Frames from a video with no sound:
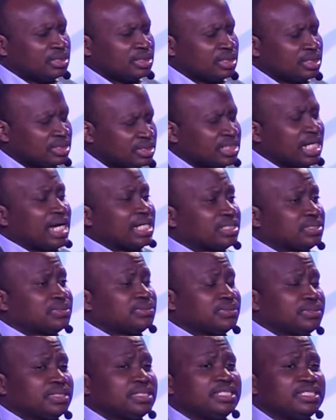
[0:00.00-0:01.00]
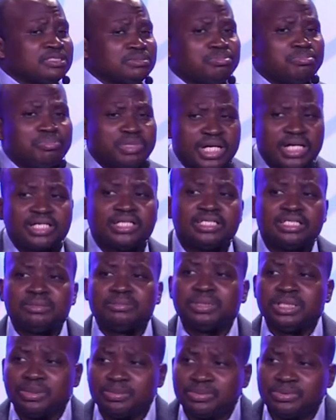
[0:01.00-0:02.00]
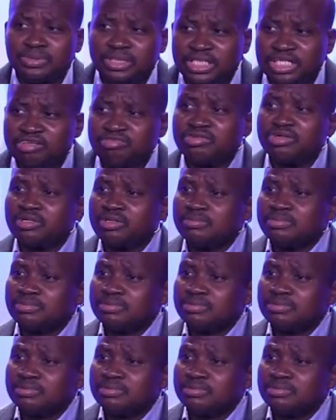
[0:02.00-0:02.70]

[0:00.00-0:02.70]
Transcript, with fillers: The sad story is many people gave up.